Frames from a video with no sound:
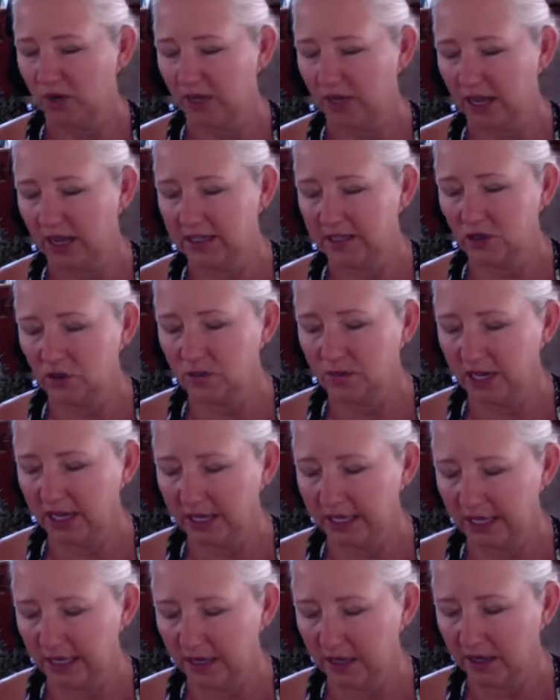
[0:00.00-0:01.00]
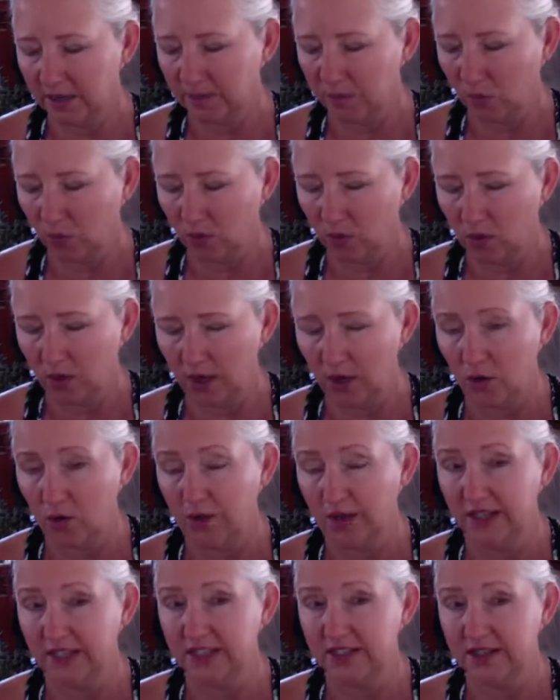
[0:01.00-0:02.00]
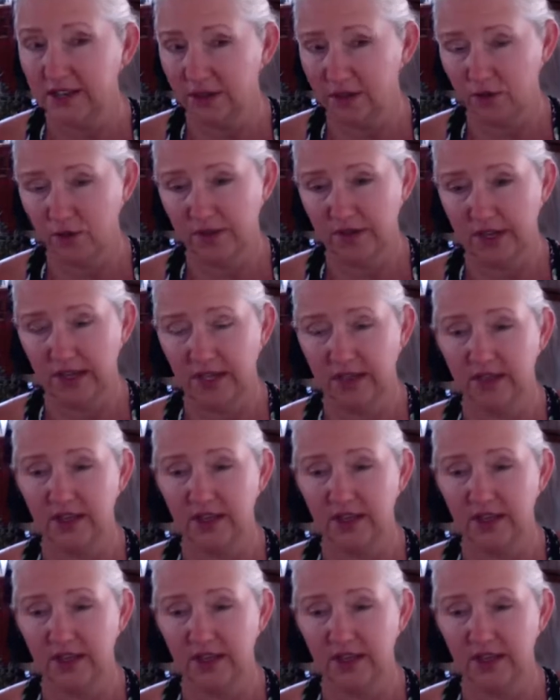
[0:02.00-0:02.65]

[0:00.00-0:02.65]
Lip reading: I do make, oh, that's another thing.